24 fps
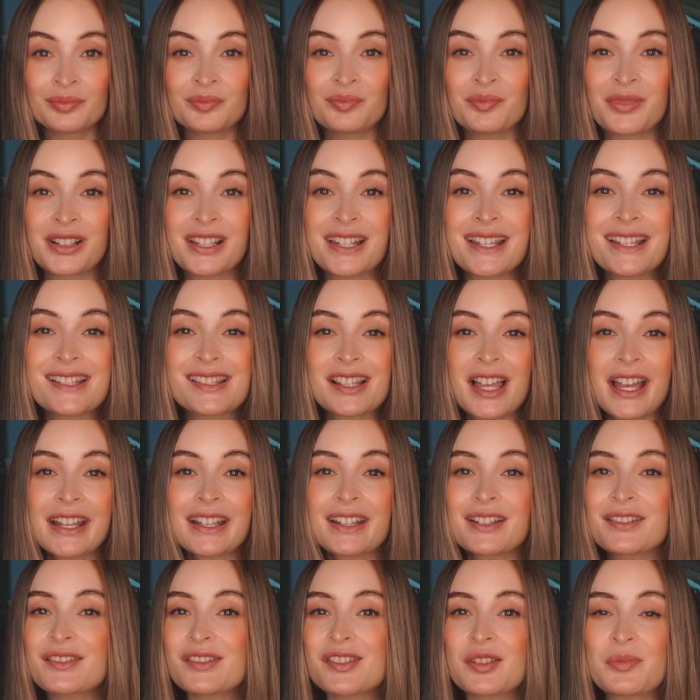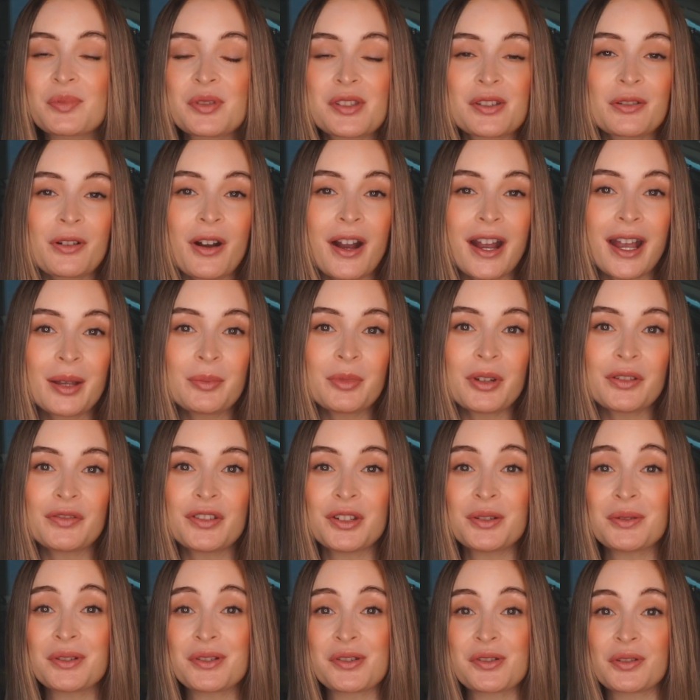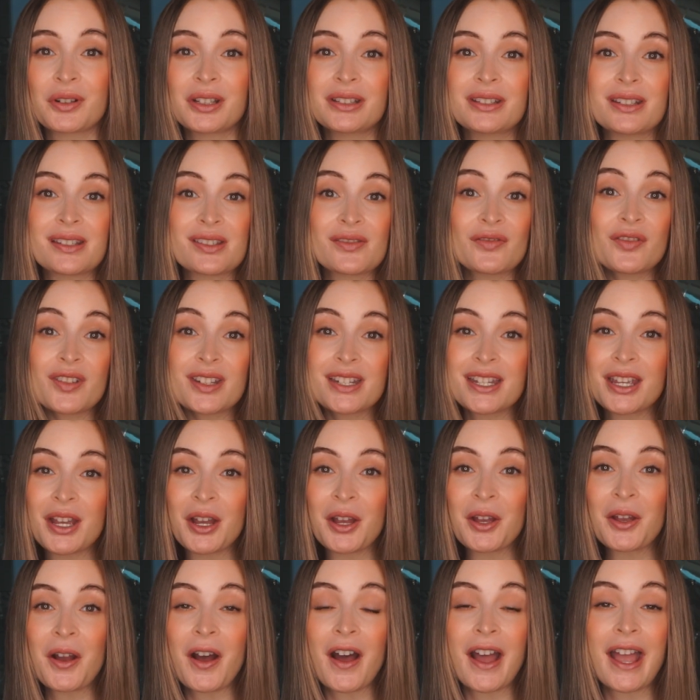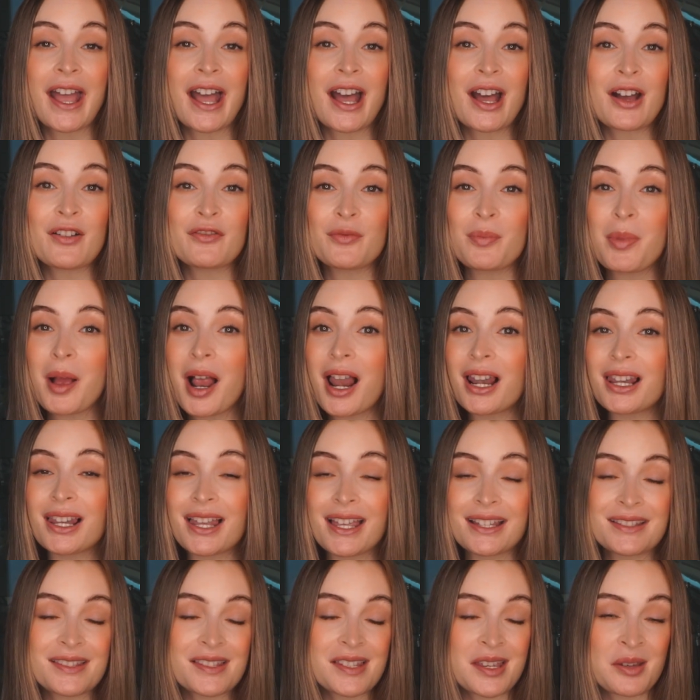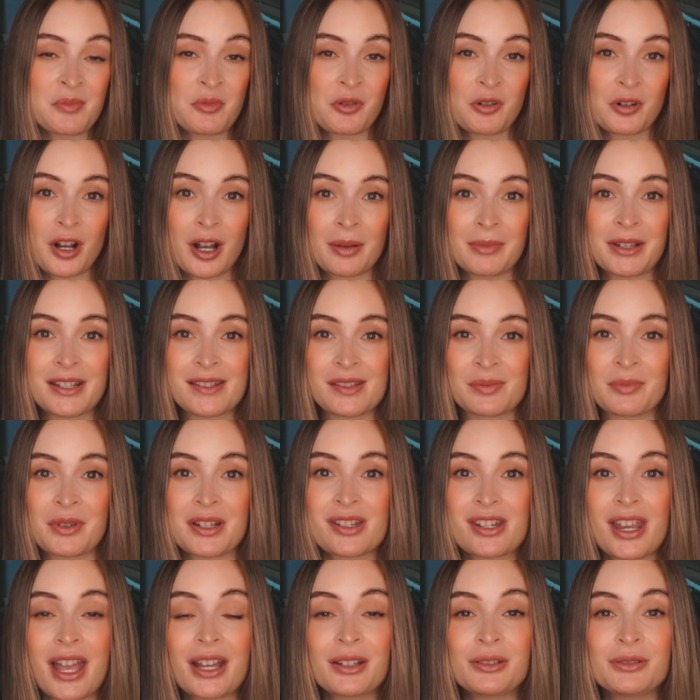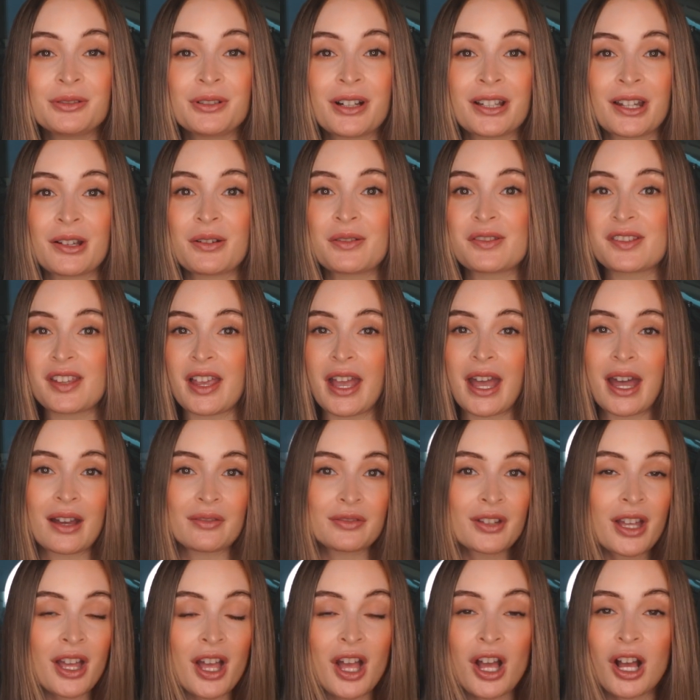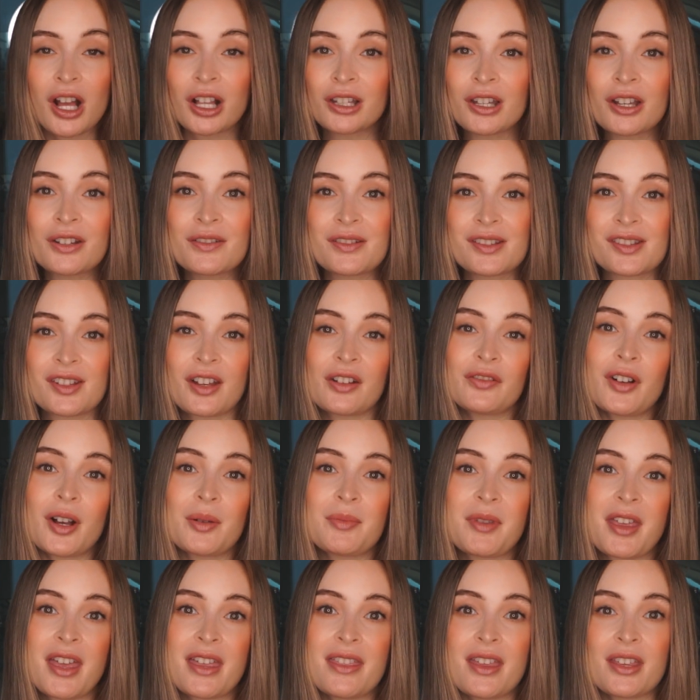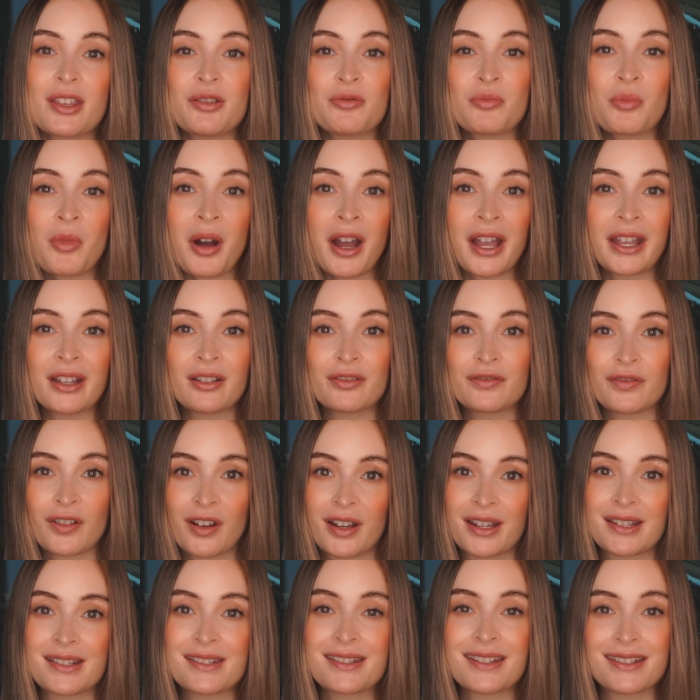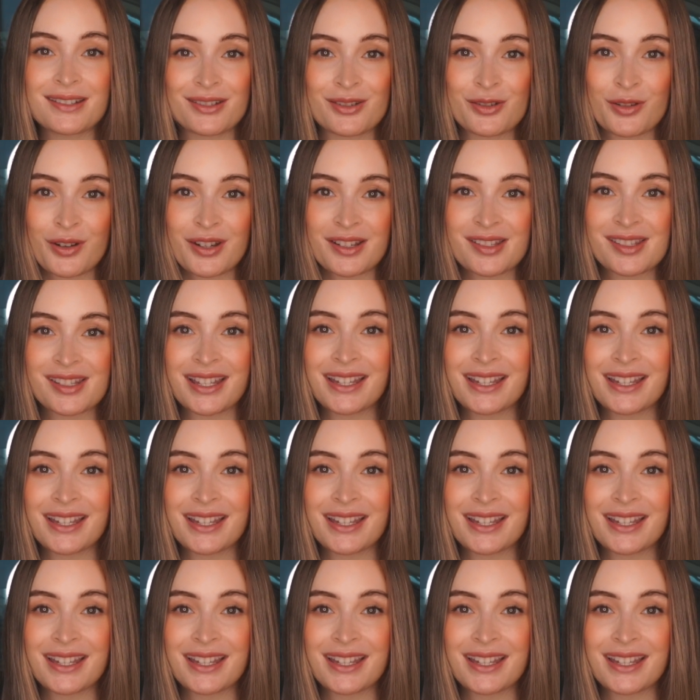Please like and subscribe if you enjoyed this video. I have plenty more coming to my channel, and I also have a load of stuff up there that you might find interesting.